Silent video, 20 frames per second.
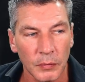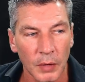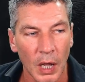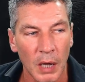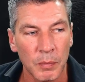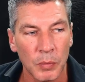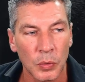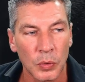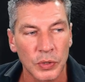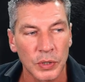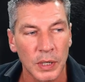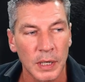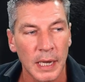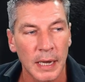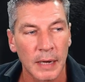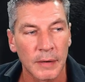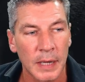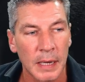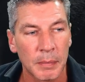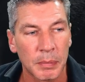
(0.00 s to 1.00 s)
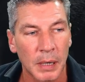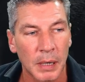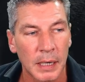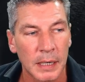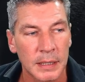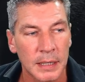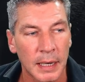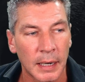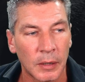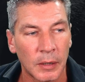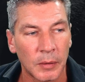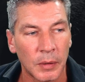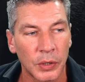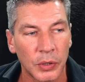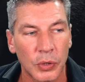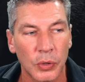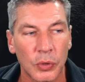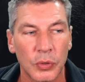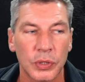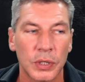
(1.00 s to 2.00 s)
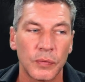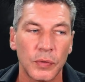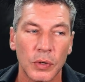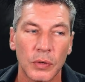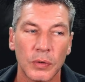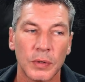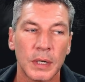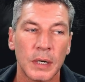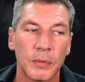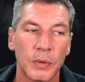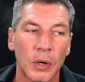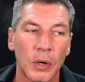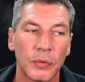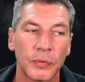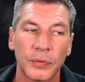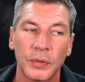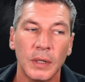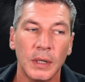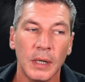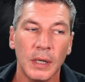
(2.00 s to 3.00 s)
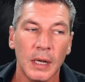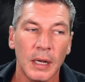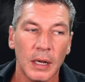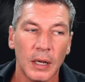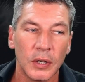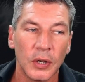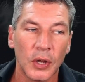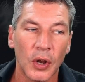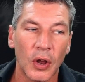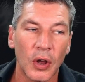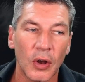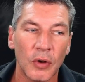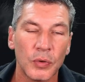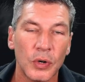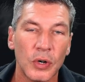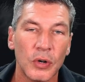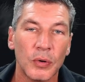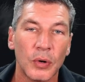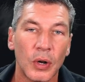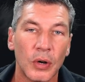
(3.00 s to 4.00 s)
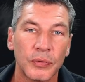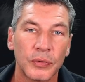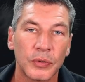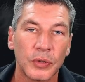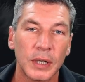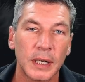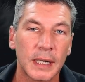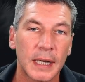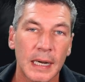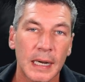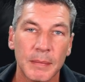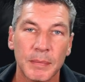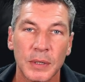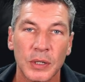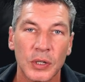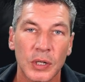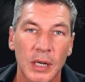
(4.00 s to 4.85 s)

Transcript: And we'll see how that plays out. And of course, if you're in a rural off-grid cabin,